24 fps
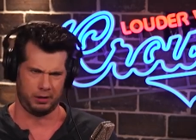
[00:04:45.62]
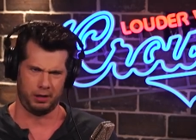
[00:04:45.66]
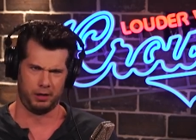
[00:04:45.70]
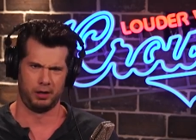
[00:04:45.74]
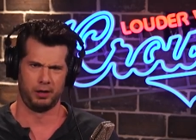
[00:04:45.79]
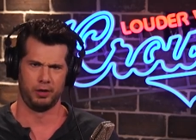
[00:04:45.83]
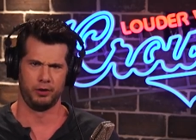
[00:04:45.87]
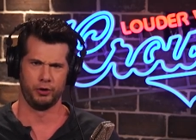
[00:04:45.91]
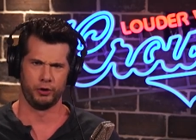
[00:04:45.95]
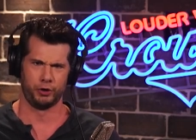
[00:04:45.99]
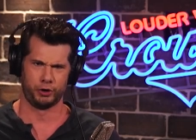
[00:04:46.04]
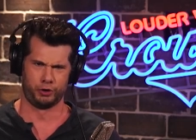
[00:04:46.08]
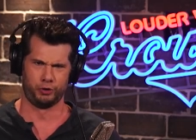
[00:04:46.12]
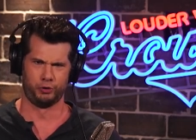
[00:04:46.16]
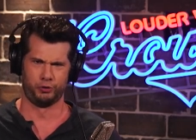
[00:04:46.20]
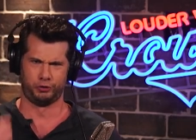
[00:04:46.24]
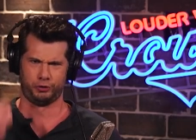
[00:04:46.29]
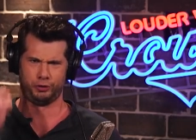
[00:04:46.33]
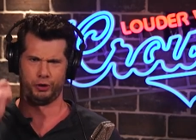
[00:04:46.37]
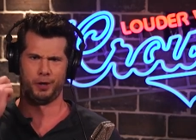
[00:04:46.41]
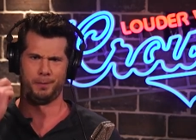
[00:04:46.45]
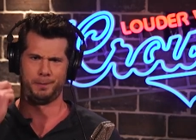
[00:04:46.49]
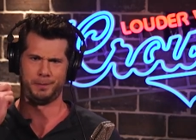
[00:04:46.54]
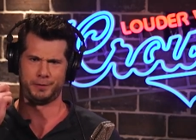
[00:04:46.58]
Like, yeah, the
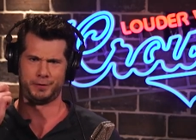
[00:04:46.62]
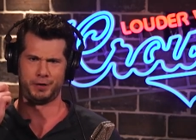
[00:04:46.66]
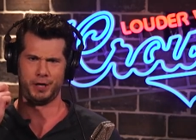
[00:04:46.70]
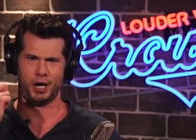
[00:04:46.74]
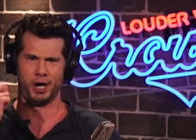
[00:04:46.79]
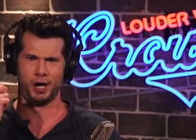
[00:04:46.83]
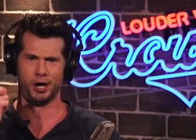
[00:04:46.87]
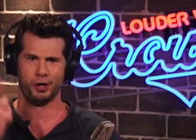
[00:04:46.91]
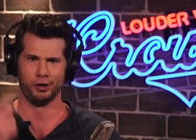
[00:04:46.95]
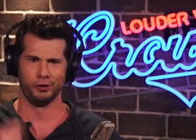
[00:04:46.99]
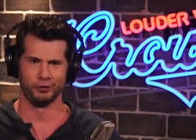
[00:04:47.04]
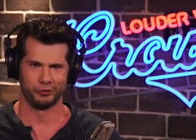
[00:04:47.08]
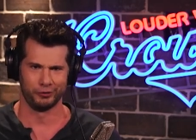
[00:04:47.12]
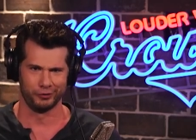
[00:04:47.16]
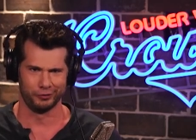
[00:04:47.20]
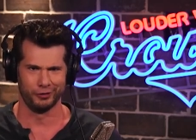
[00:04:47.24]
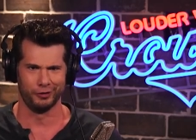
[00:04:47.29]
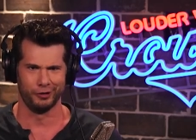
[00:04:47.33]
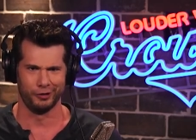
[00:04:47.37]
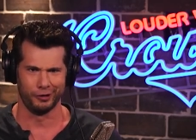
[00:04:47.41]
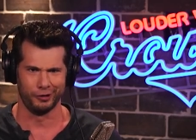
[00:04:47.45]
Jews are upstairs.